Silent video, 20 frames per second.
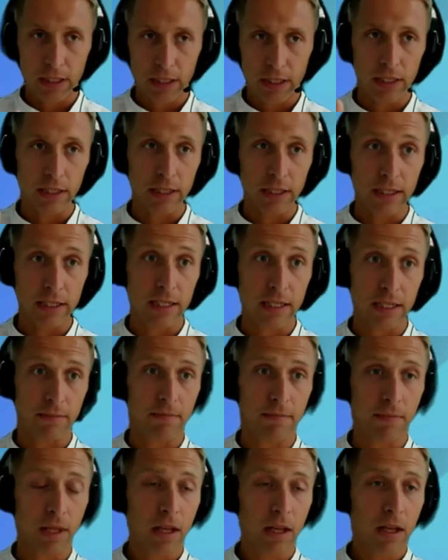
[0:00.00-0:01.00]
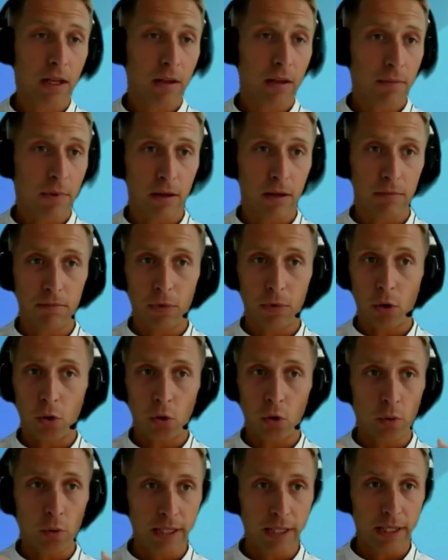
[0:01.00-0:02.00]
It's
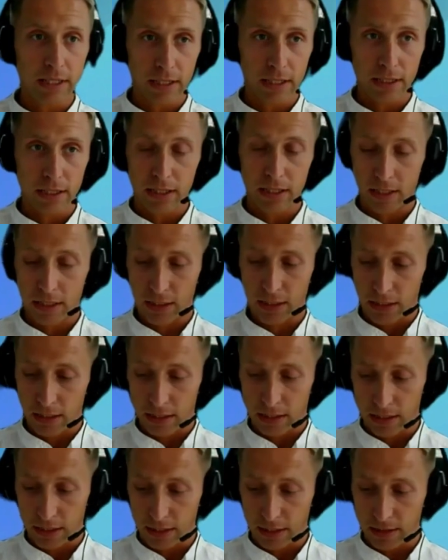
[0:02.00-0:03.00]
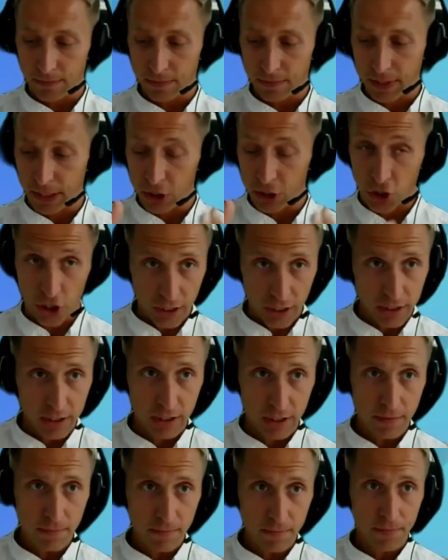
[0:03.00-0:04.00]
always
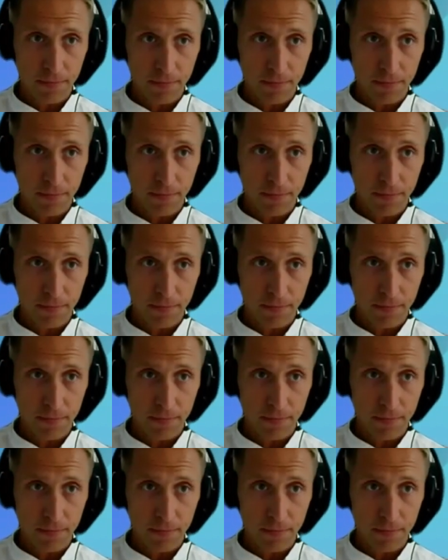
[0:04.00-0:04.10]
agility,